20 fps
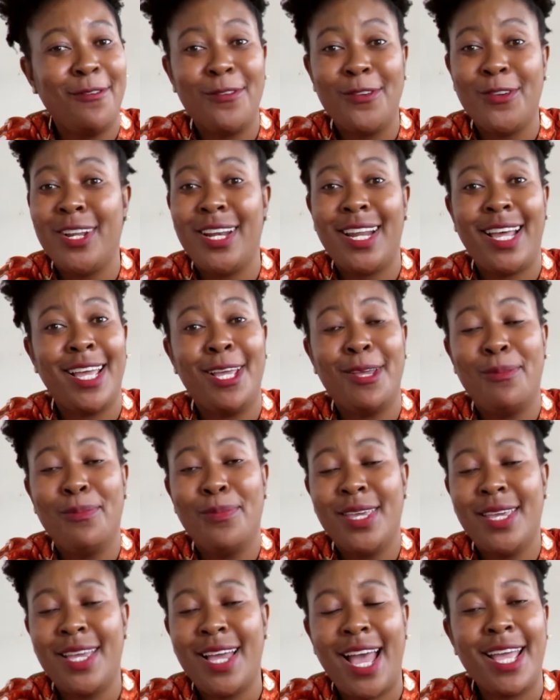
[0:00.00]
If you're like
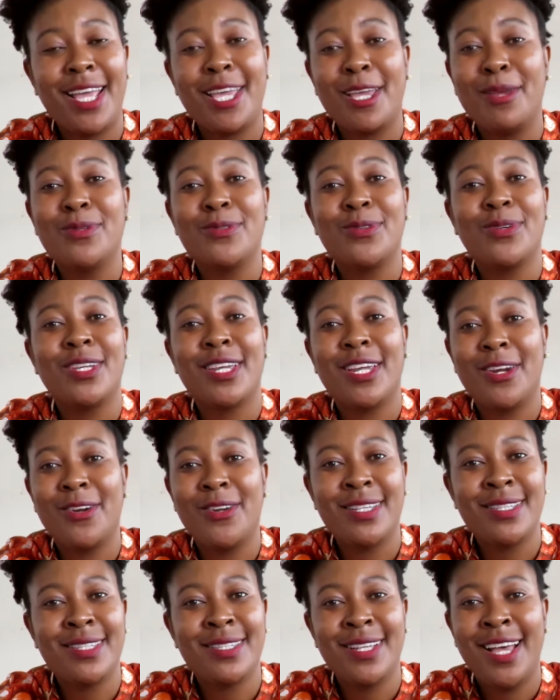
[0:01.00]
me, I came to
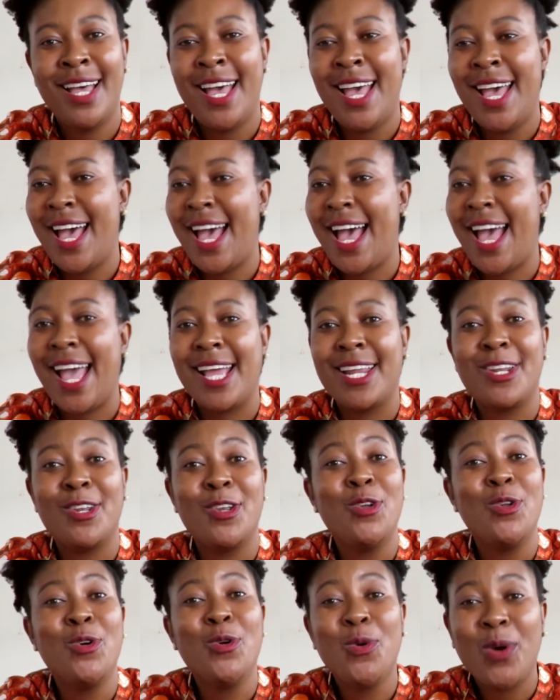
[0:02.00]
Charis, I had
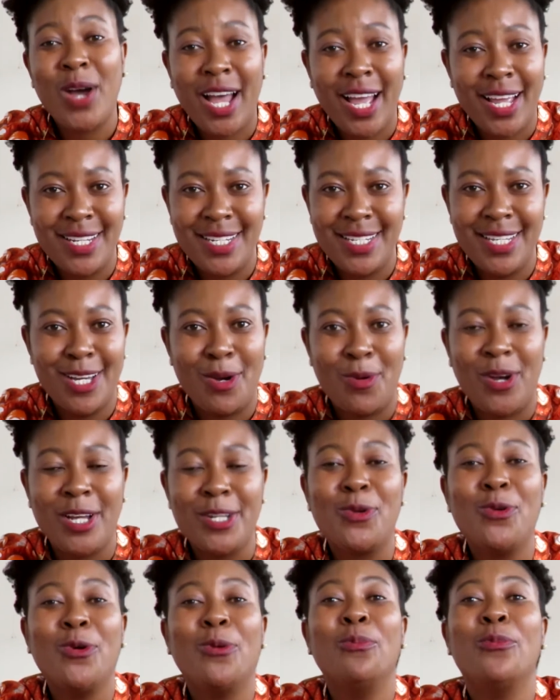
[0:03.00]
no idea
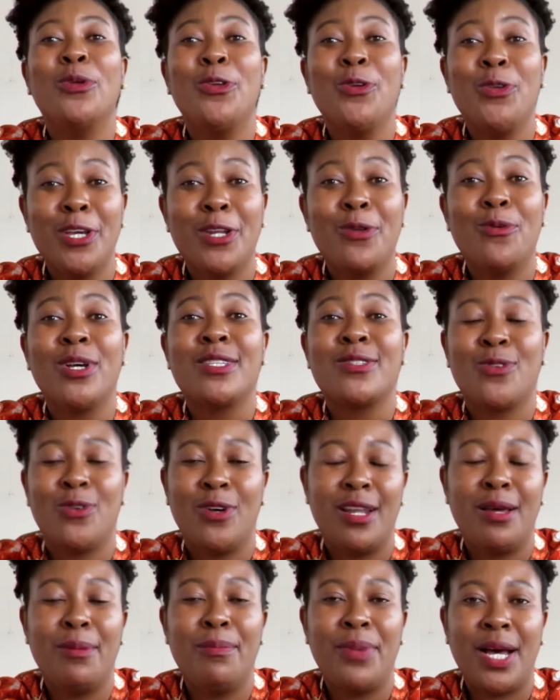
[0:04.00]
what communion was
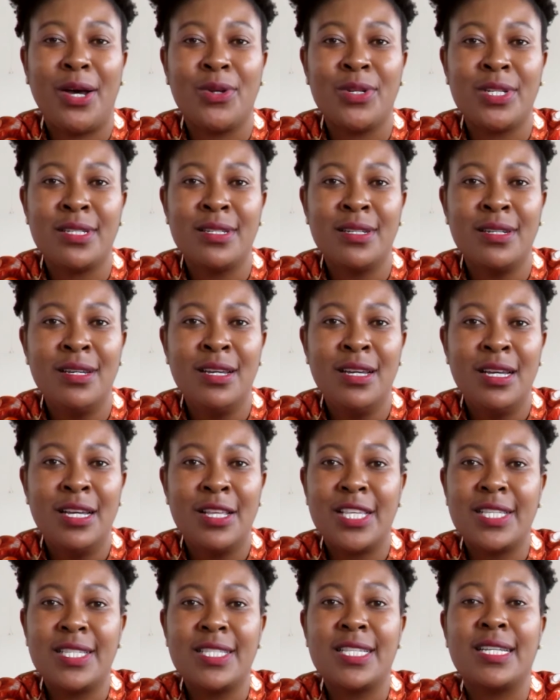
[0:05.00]
all about.
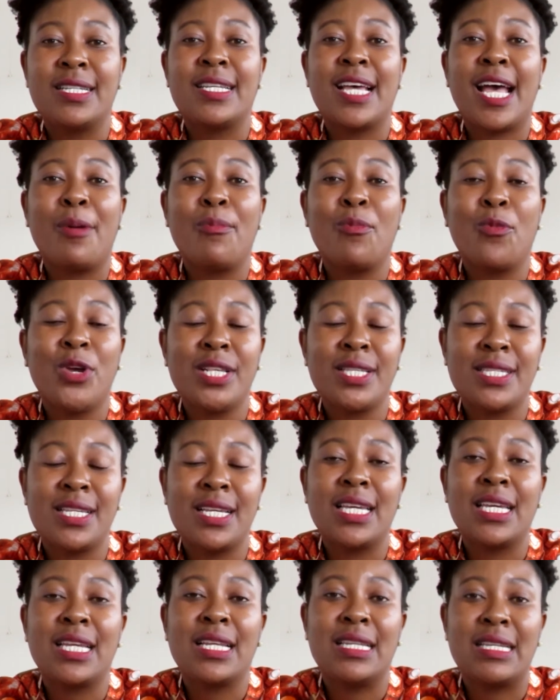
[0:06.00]
This is a time where
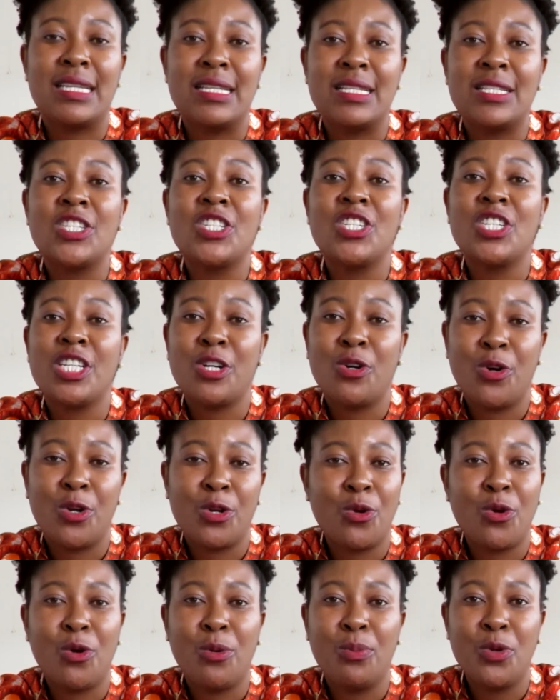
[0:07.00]
second years share
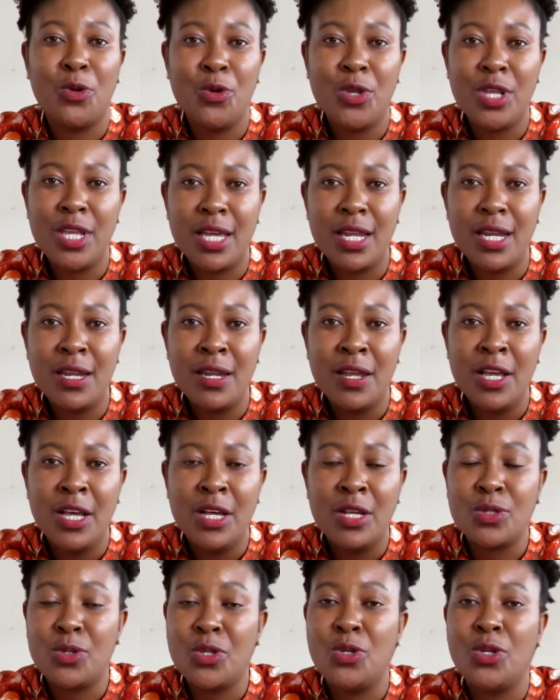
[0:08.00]
on
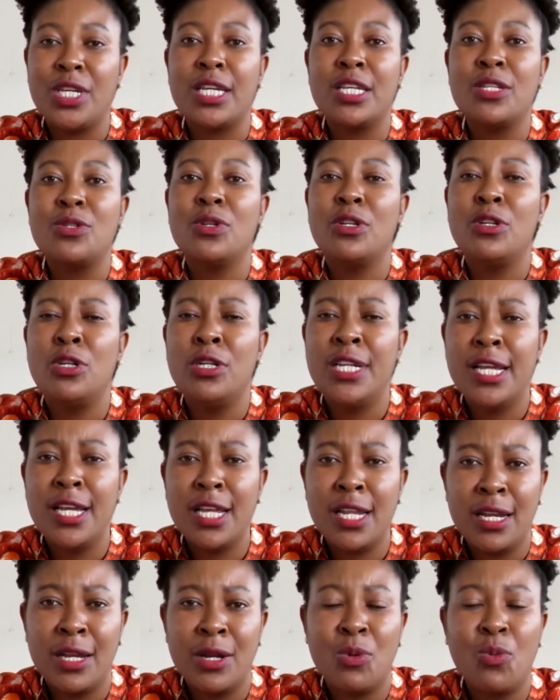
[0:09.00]
communion. So you get to
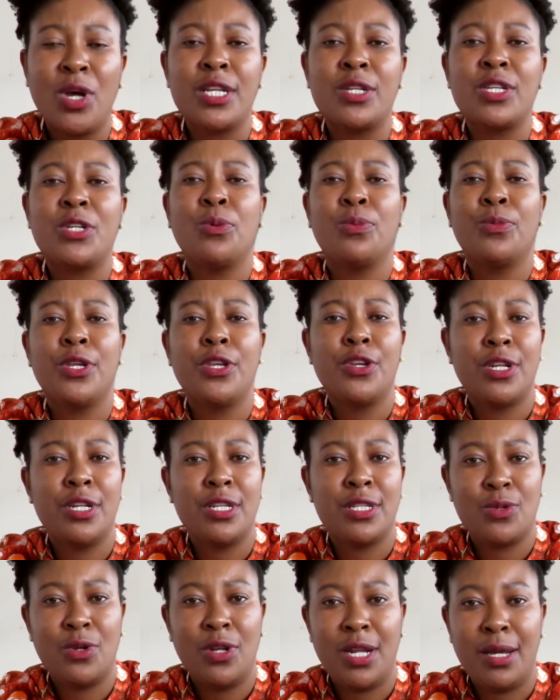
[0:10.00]
learn what communion
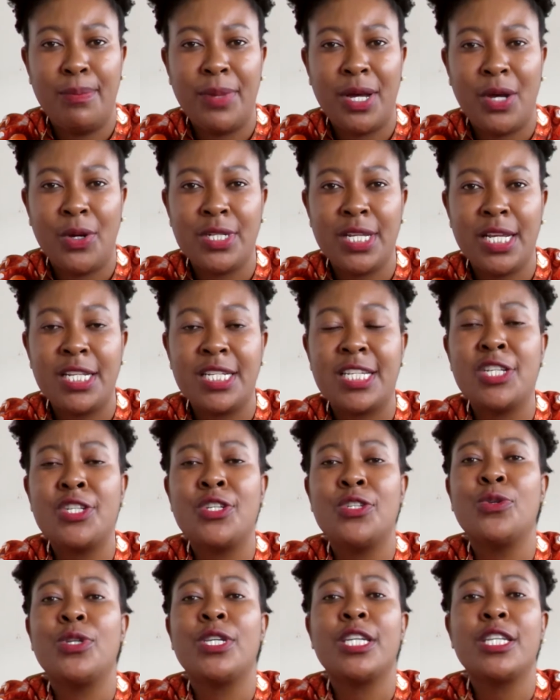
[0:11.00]
is all about and
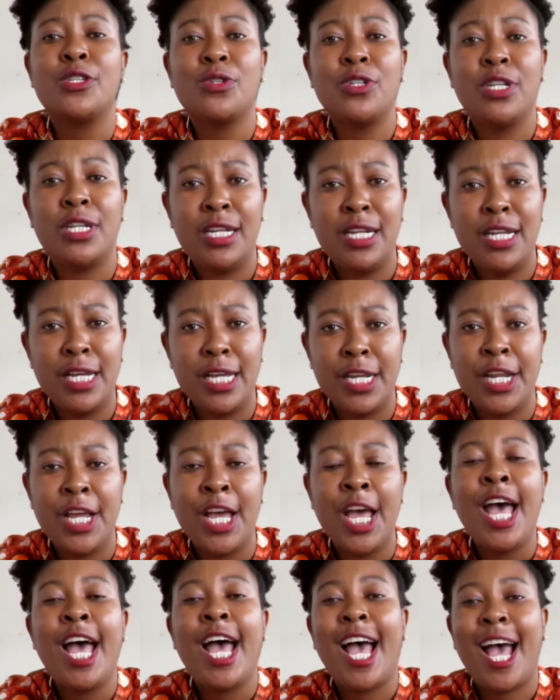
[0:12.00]
you get to
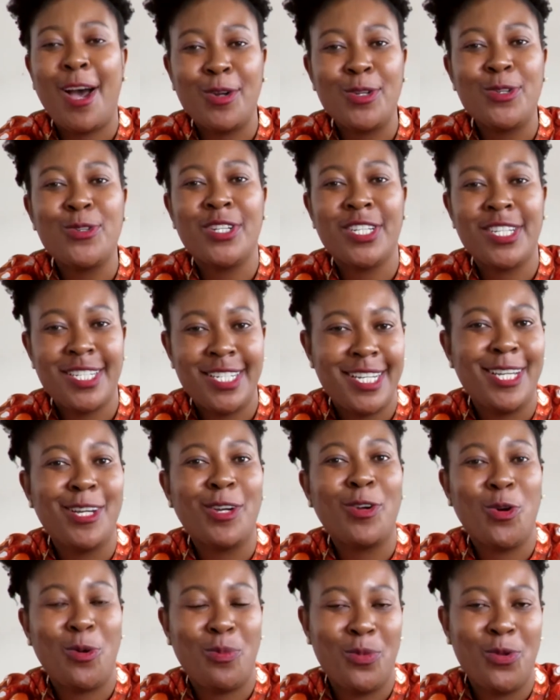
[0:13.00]
learn how to share
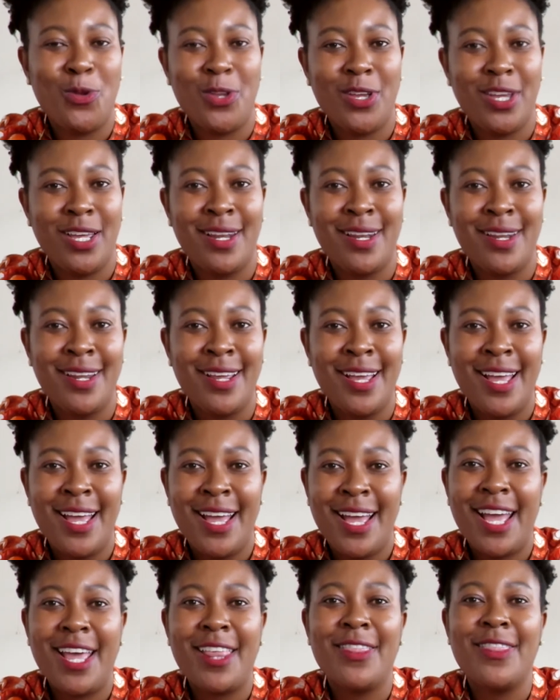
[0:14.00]
communion.
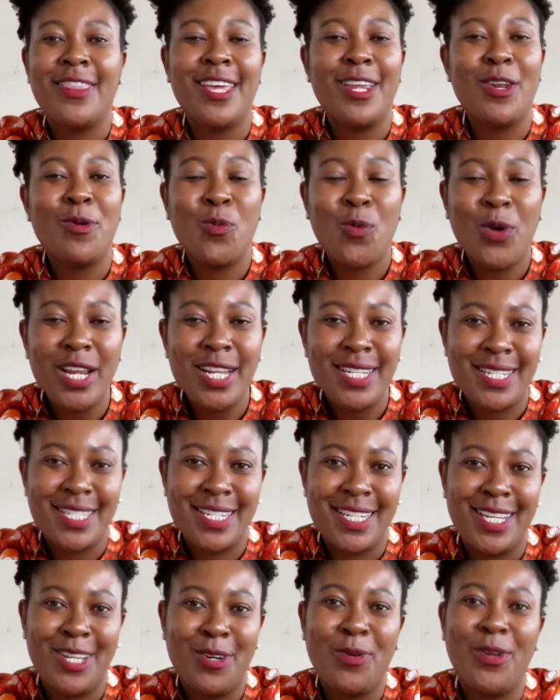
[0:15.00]
And then
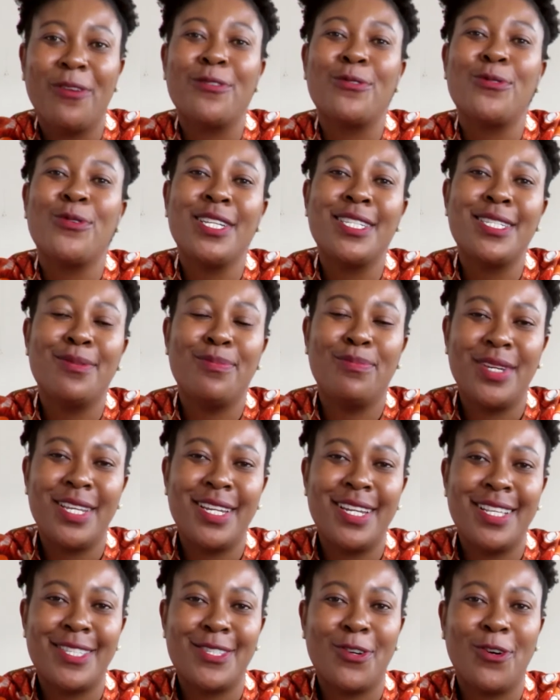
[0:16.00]
Wednesday, we have 20
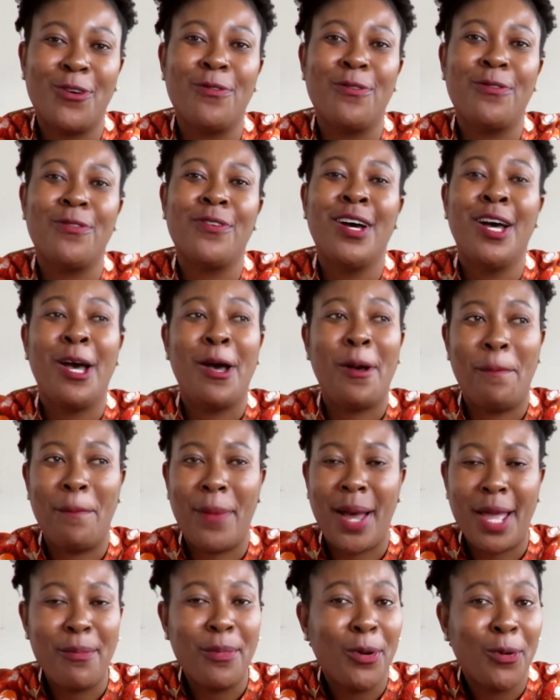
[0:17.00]
minutes of
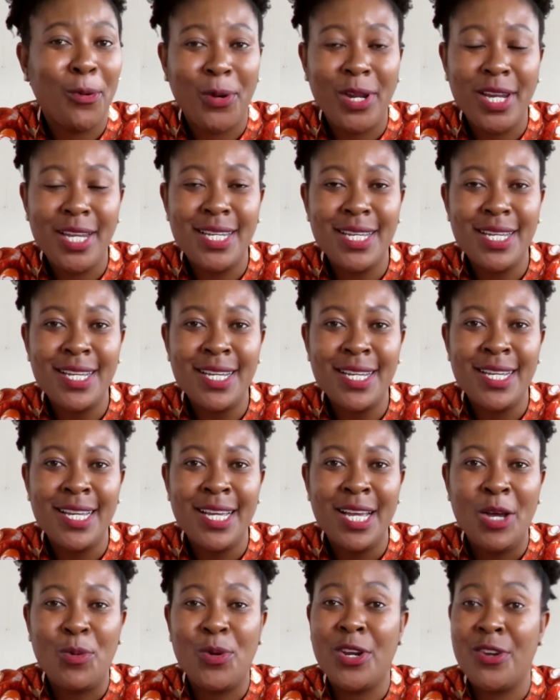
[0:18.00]
Bible reading.
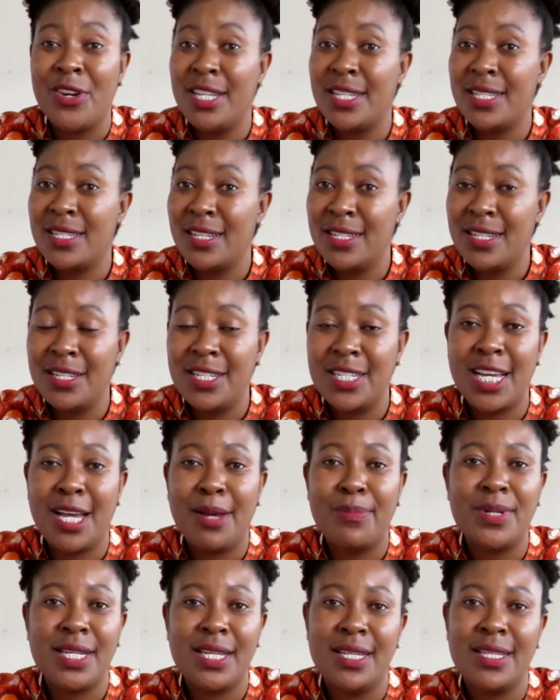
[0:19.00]
We read certain
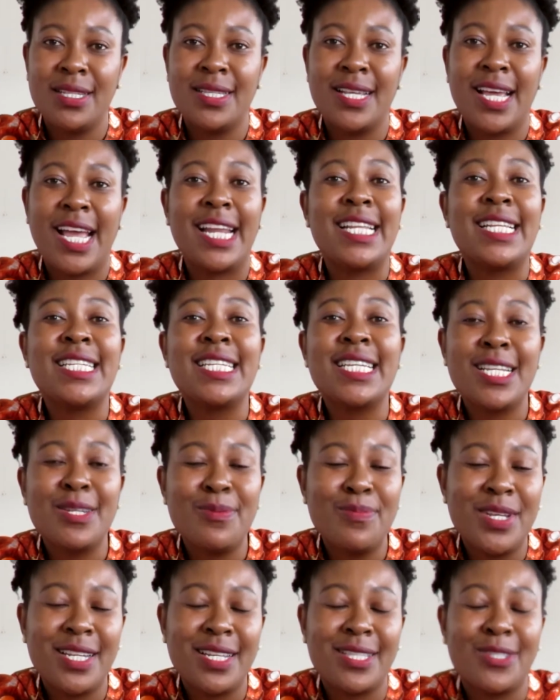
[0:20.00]
chapters and
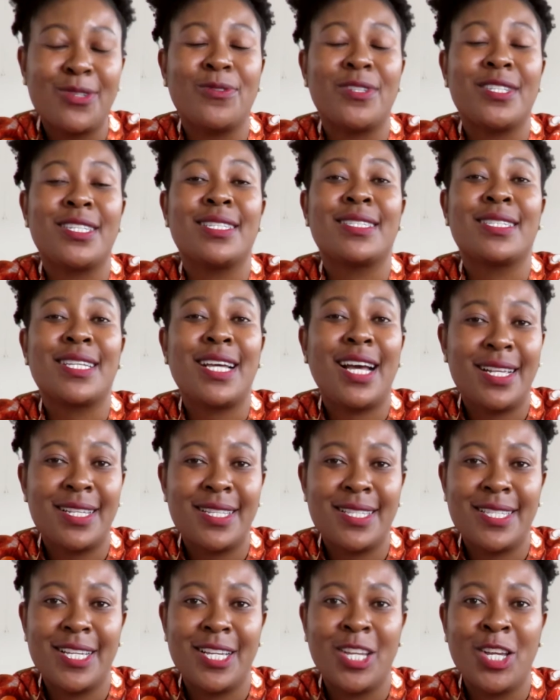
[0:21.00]
10 minutes of
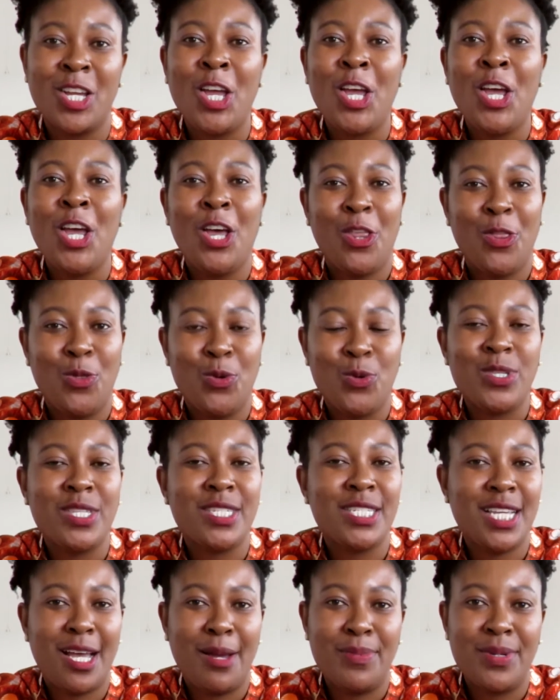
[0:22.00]
discussing
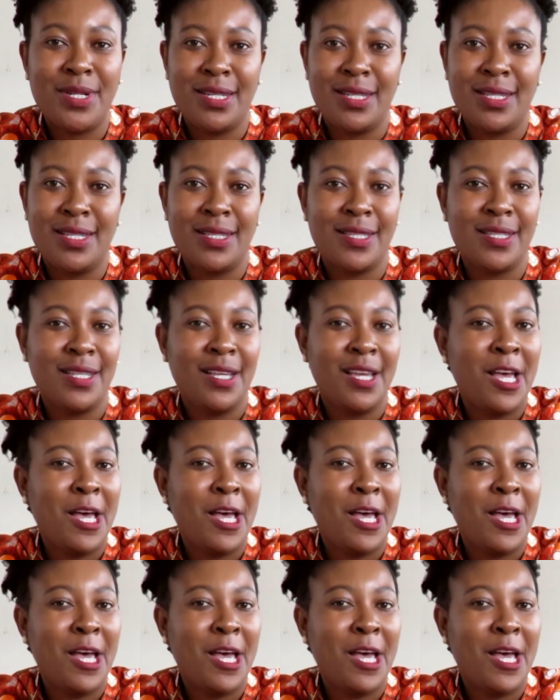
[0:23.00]
those chapters.